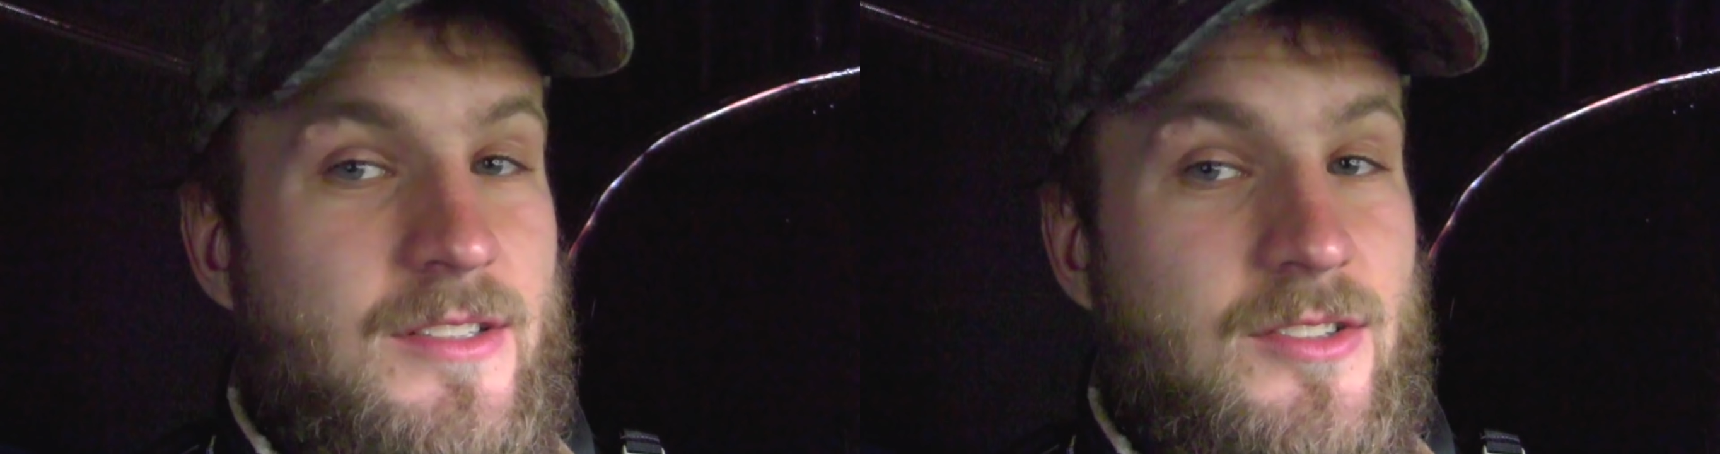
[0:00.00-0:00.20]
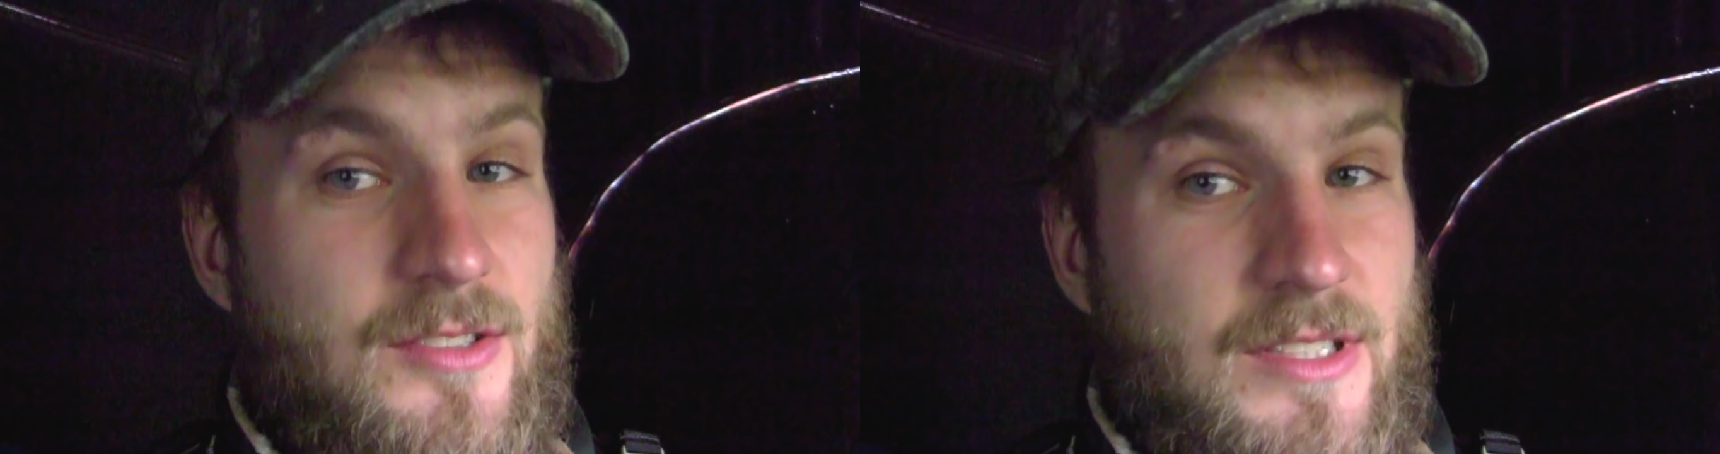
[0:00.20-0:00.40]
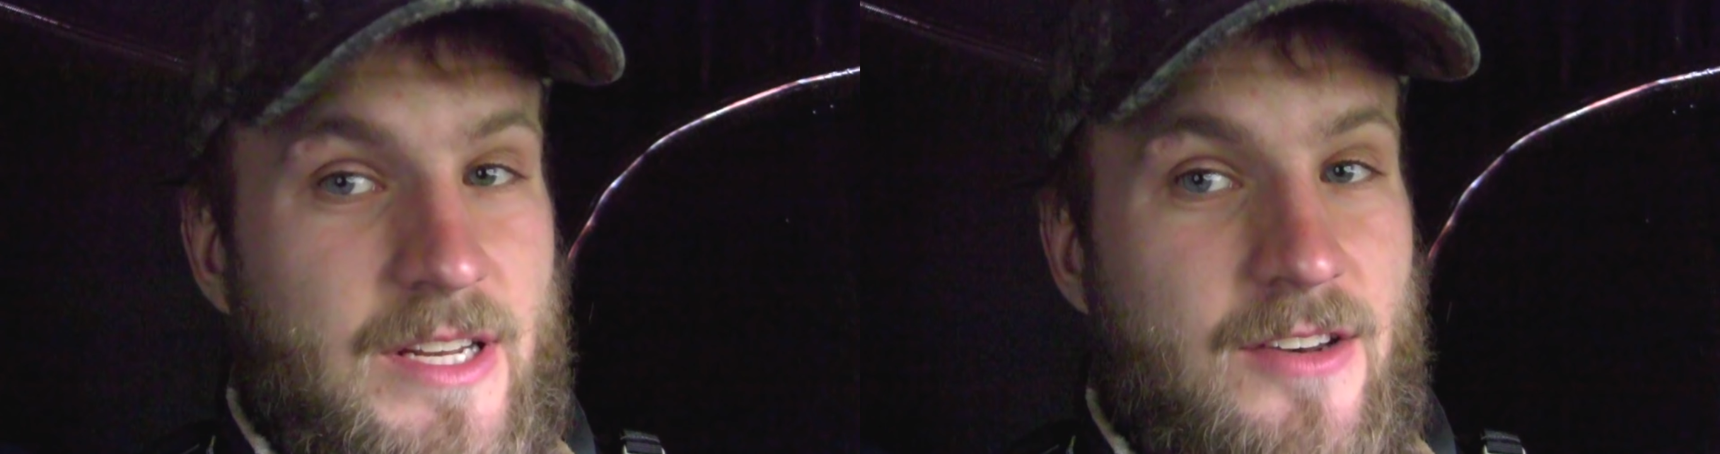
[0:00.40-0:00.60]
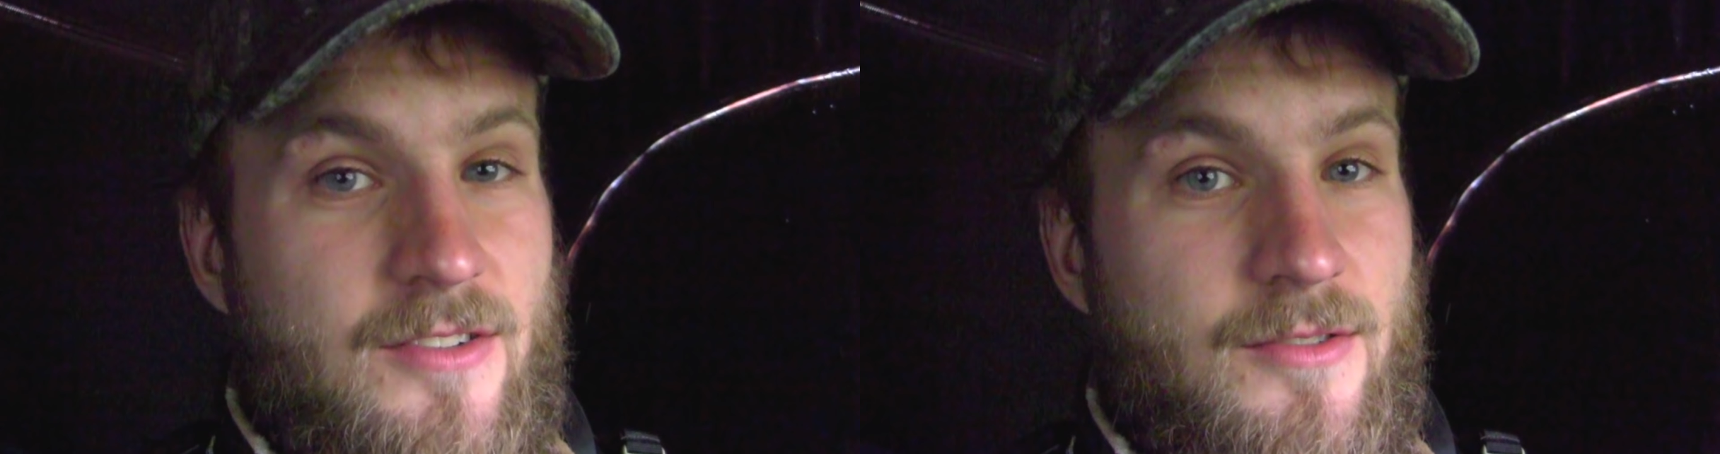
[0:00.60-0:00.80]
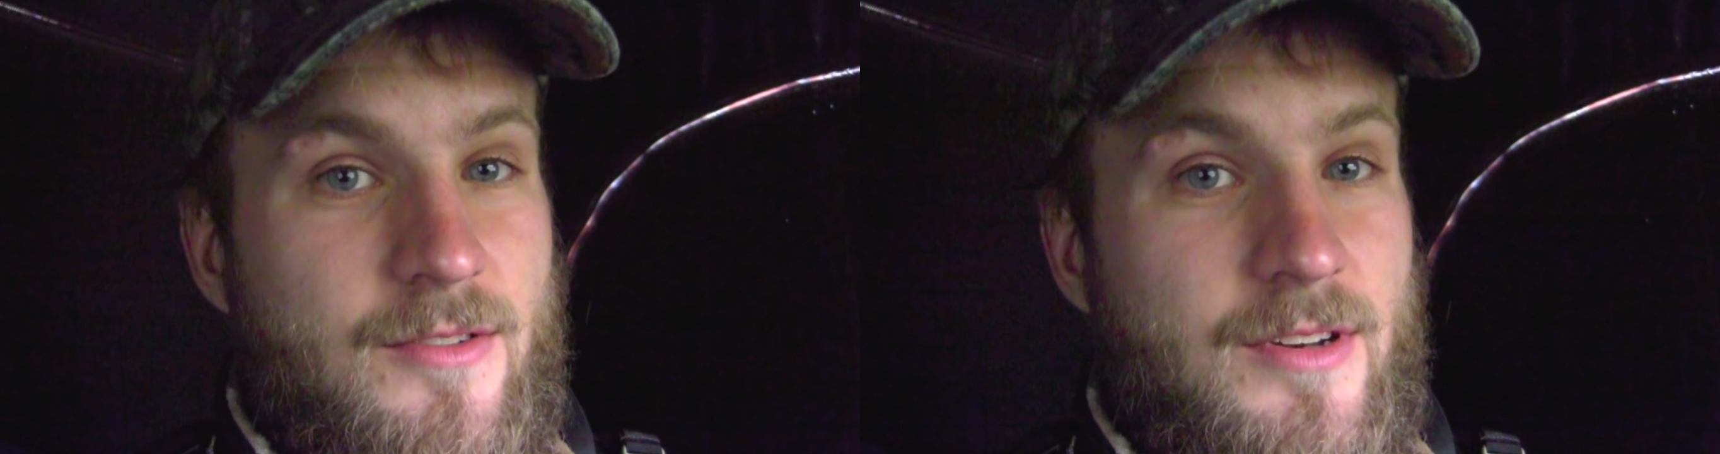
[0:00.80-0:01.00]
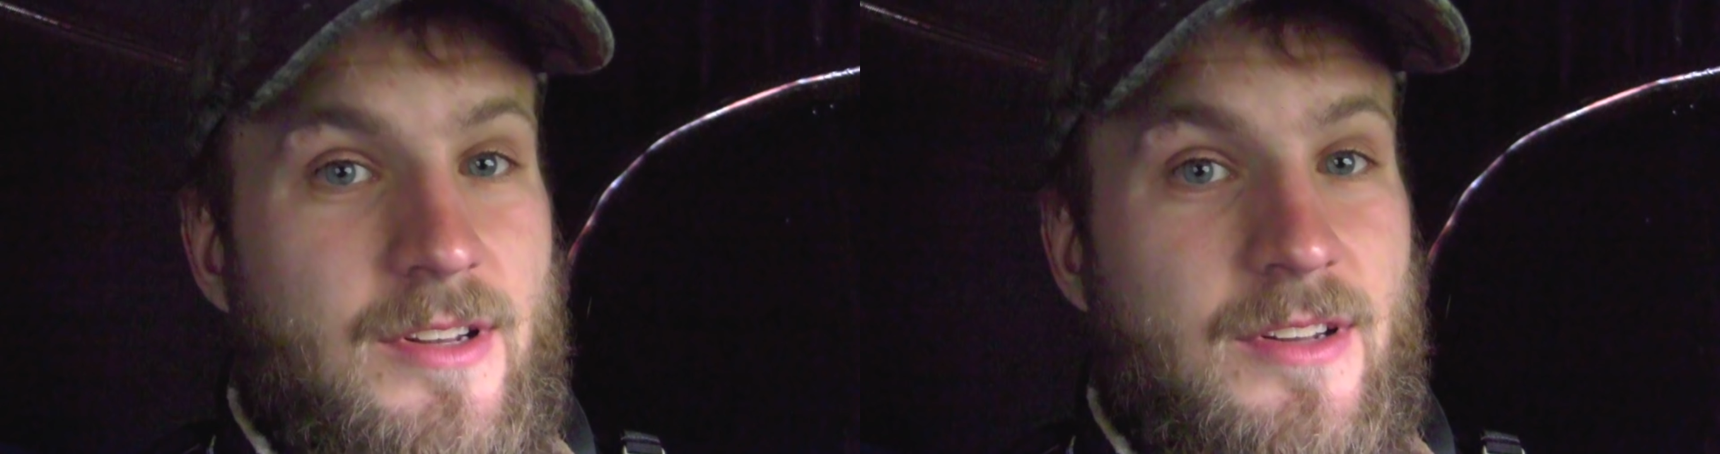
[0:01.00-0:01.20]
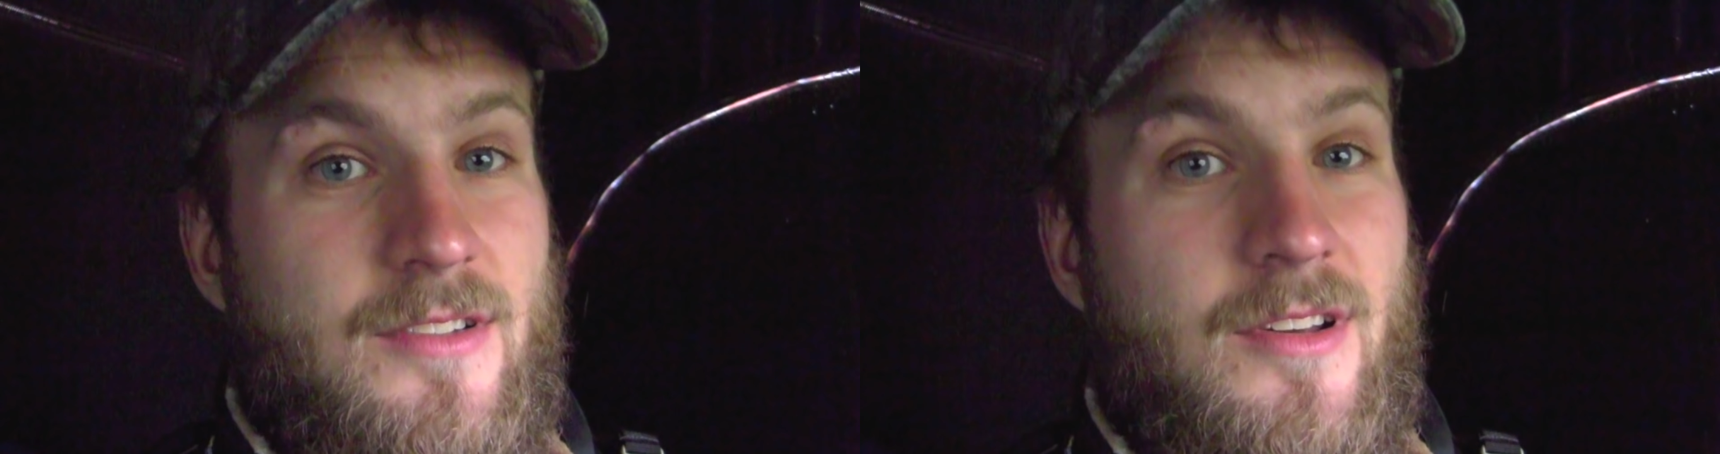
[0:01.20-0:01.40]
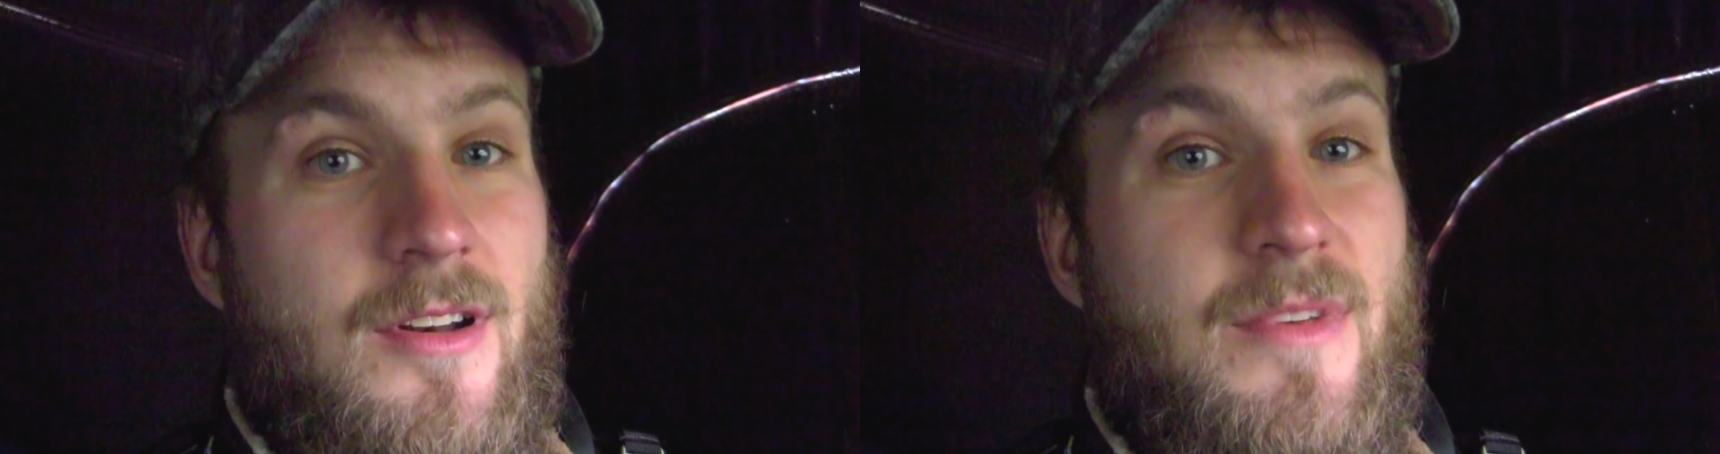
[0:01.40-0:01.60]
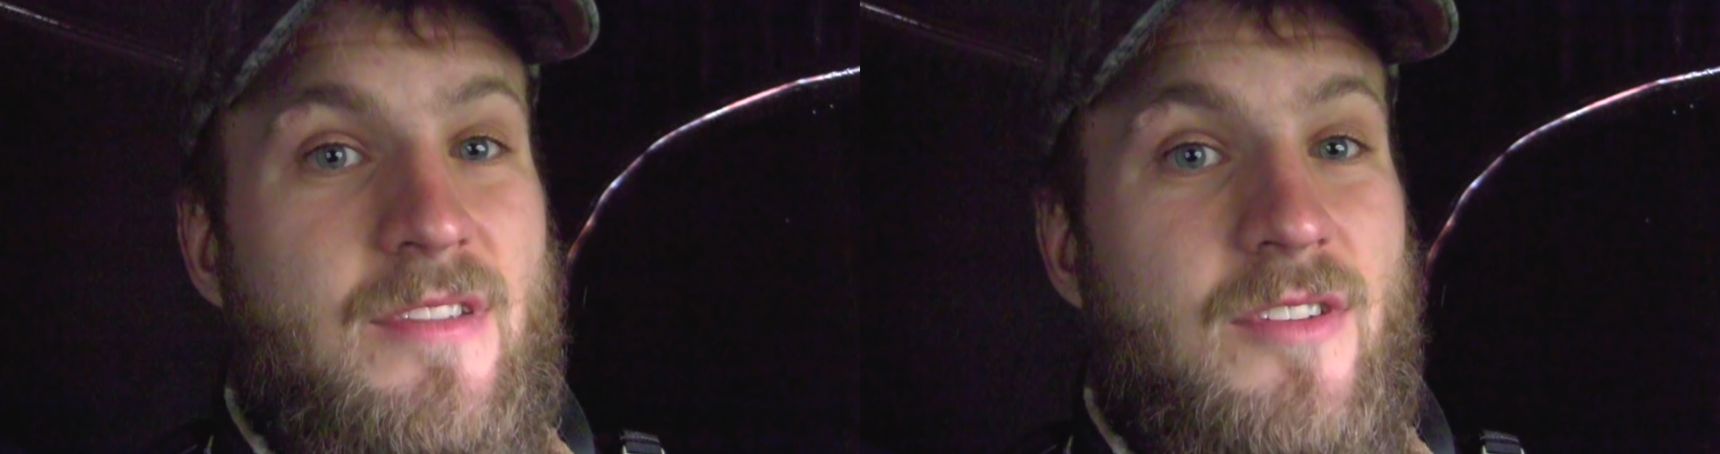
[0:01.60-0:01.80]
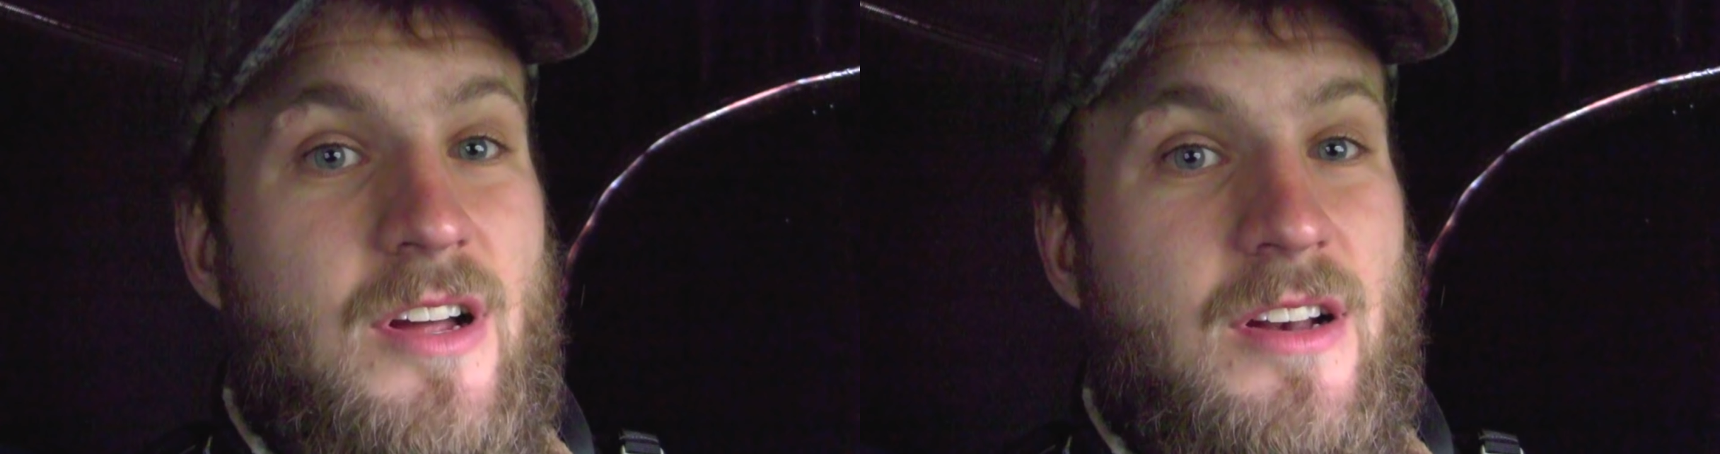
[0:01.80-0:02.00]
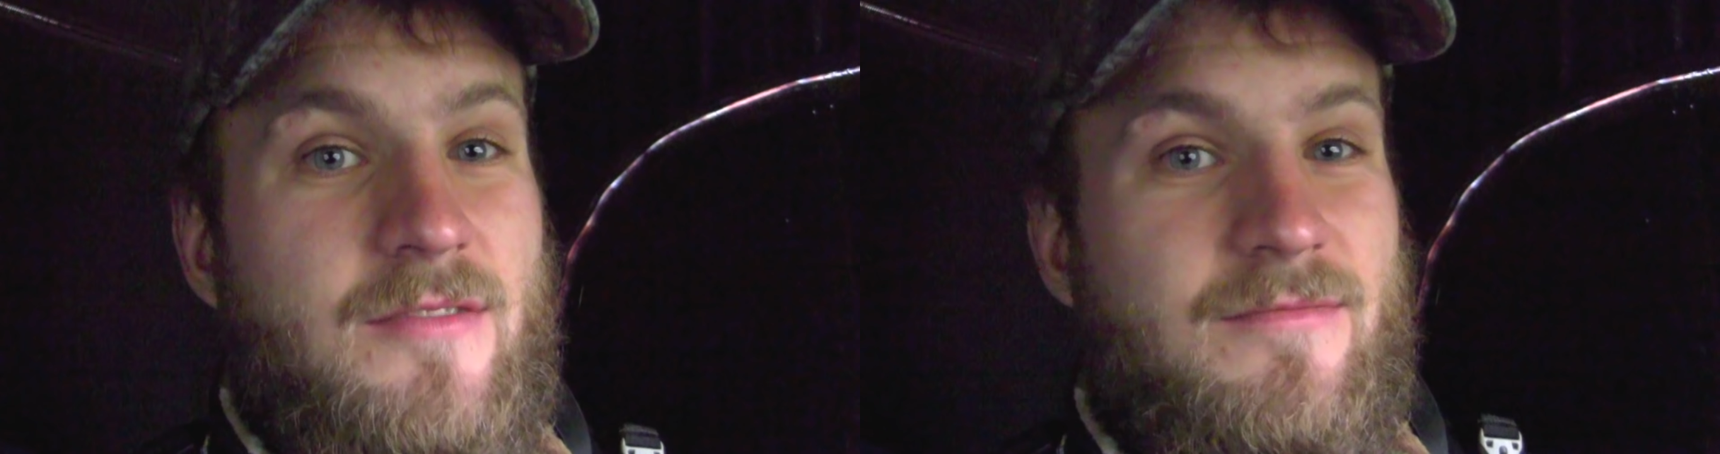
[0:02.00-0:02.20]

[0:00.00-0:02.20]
so stay tuned, it's going to be fun.